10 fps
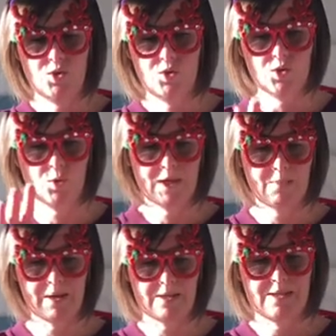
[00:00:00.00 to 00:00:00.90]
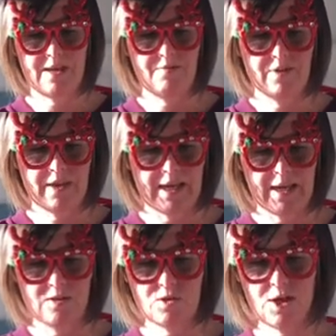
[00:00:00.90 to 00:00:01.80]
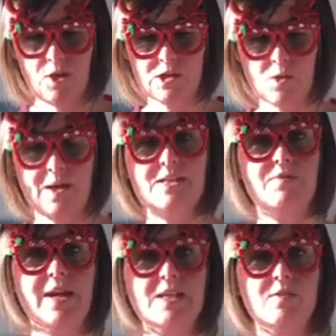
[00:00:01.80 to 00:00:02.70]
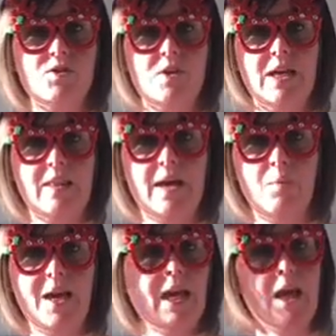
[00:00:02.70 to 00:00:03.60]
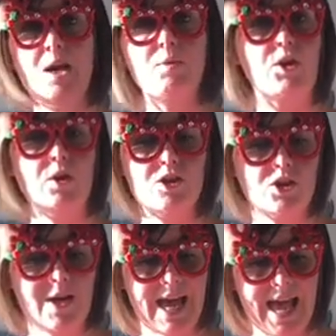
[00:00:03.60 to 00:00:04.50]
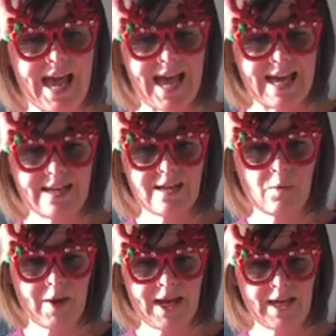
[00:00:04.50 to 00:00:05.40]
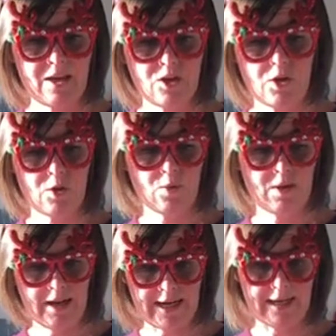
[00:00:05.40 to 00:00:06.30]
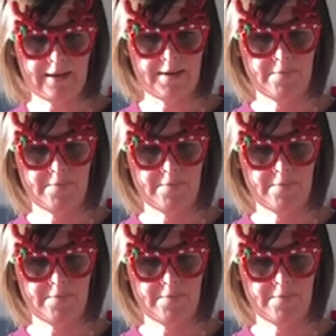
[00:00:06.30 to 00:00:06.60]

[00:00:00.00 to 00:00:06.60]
twiggy bits and everything else. So it looks quite effective doing it that way, but you can do it any way you like.